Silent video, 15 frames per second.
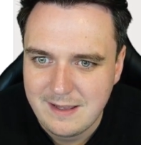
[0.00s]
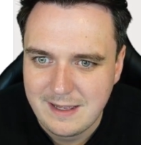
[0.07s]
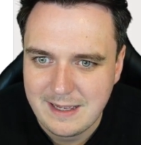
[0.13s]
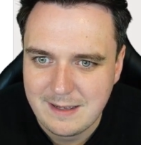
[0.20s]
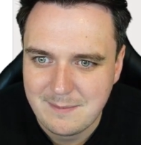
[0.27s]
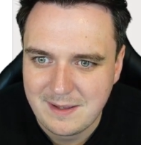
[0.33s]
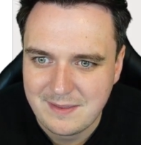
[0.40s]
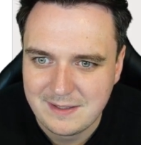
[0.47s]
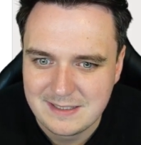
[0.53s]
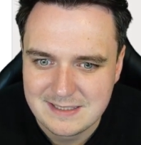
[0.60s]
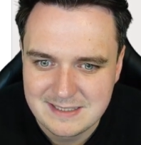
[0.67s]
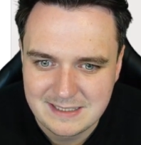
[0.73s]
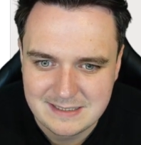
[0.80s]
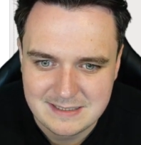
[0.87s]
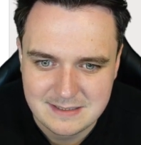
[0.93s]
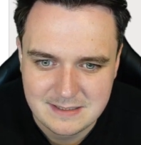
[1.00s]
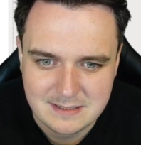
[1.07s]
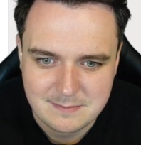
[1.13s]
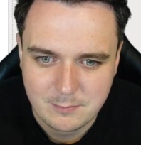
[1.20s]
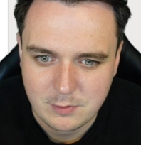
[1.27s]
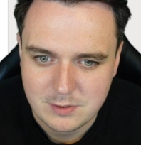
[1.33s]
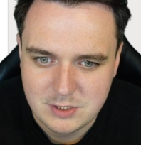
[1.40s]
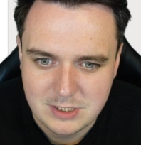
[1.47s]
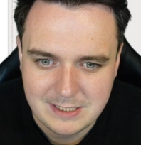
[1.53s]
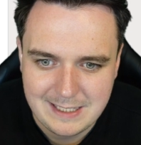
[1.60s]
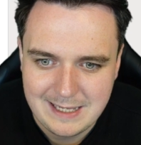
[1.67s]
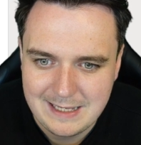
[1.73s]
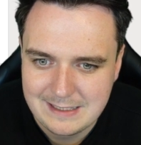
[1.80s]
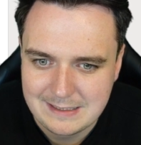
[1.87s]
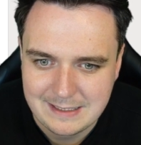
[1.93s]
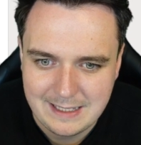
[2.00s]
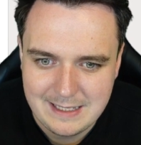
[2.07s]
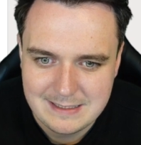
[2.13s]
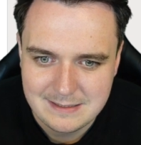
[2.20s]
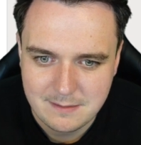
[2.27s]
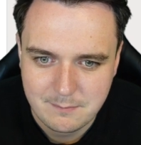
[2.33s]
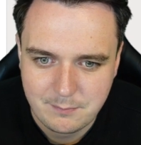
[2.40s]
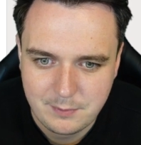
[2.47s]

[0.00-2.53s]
I think 6 is the smallest you can get.